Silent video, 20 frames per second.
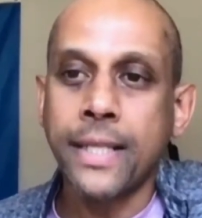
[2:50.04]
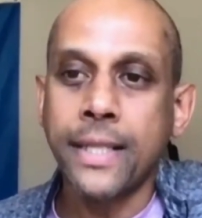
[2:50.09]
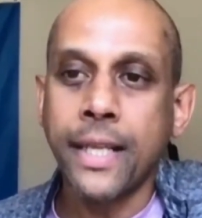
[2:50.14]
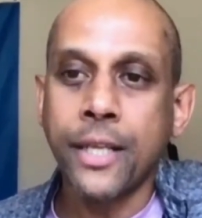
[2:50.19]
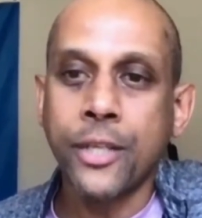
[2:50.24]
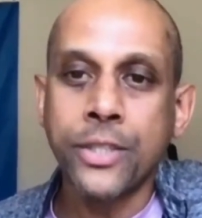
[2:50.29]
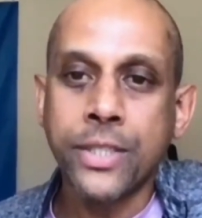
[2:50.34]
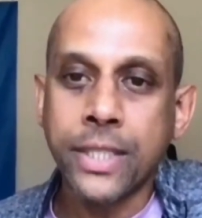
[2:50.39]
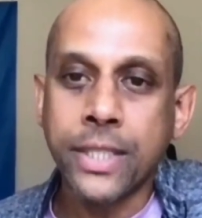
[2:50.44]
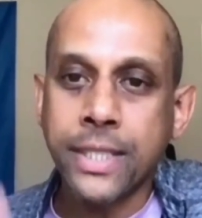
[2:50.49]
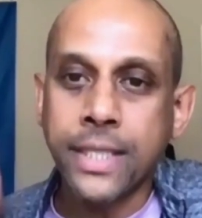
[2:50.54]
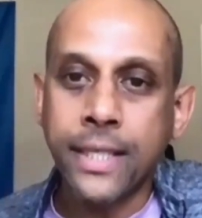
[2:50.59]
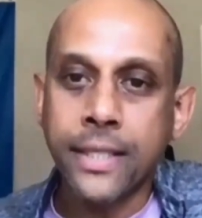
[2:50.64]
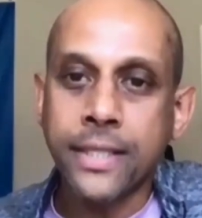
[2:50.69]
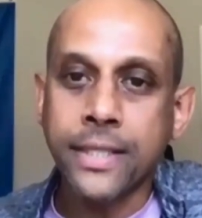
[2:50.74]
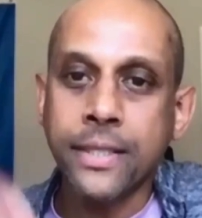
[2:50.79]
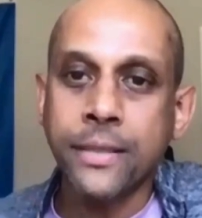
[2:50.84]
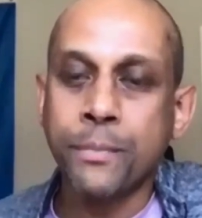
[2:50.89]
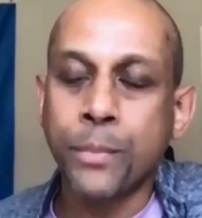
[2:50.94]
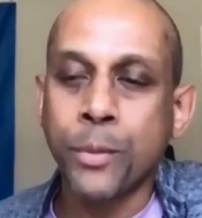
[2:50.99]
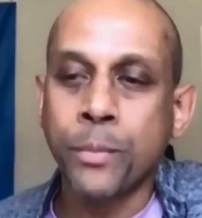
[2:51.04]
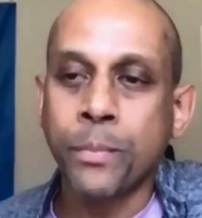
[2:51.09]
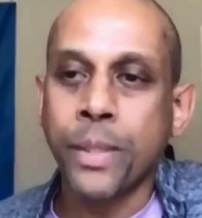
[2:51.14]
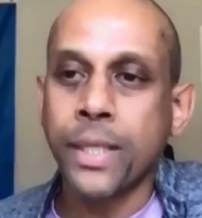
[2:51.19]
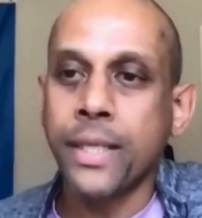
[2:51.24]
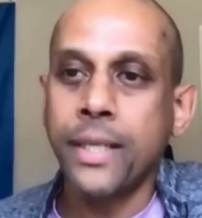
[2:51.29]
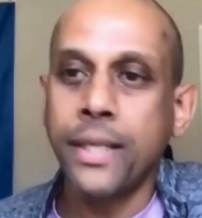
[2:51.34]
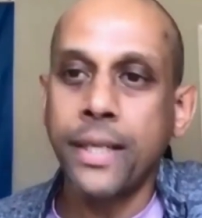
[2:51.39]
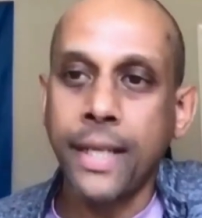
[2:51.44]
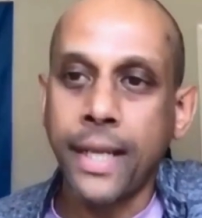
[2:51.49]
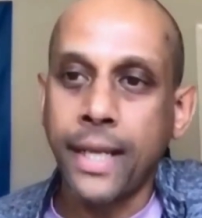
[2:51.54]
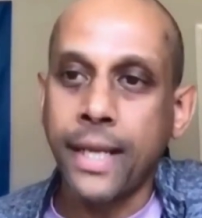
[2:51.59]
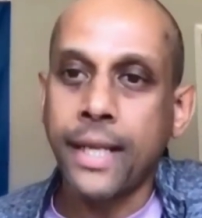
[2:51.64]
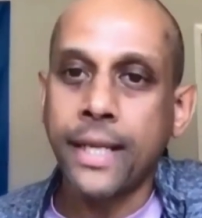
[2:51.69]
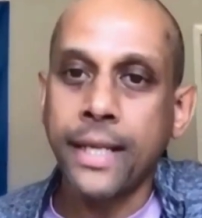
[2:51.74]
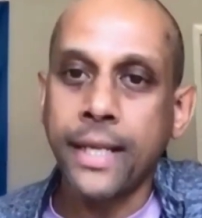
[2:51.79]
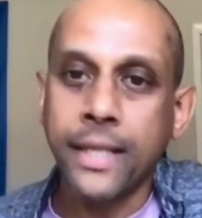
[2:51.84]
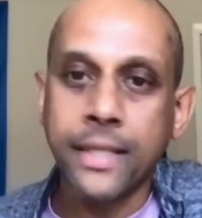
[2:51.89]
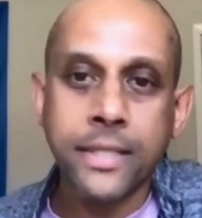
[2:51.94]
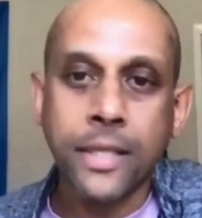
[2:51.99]
and they could just hit a simple button and
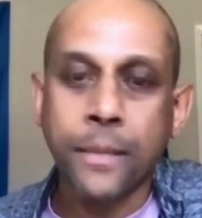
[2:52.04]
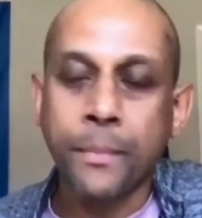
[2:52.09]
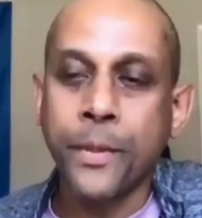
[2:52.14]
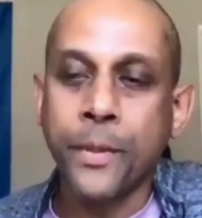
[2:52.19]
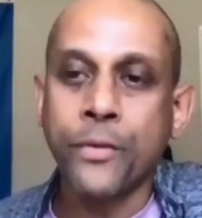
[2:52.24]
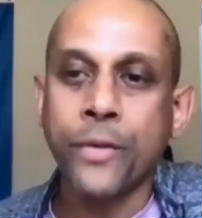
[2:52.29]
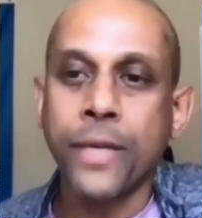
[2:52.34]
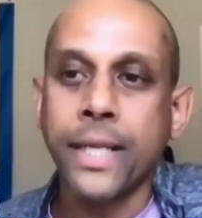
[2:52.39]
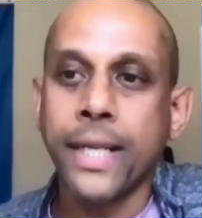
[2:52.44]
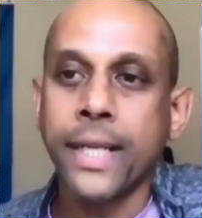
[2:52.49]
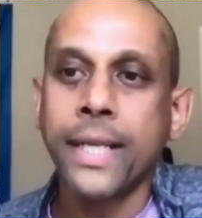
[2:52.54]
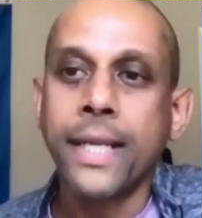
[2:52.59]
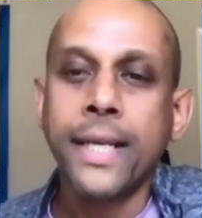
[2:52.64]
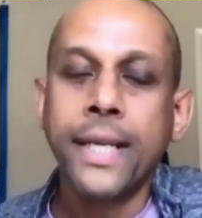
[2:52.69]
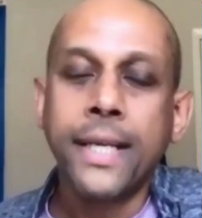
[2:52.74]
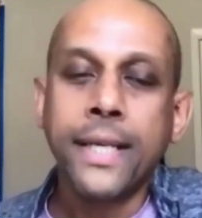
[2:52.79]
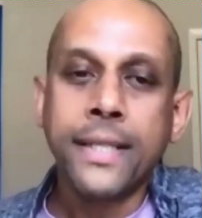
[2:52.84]
it's up and running.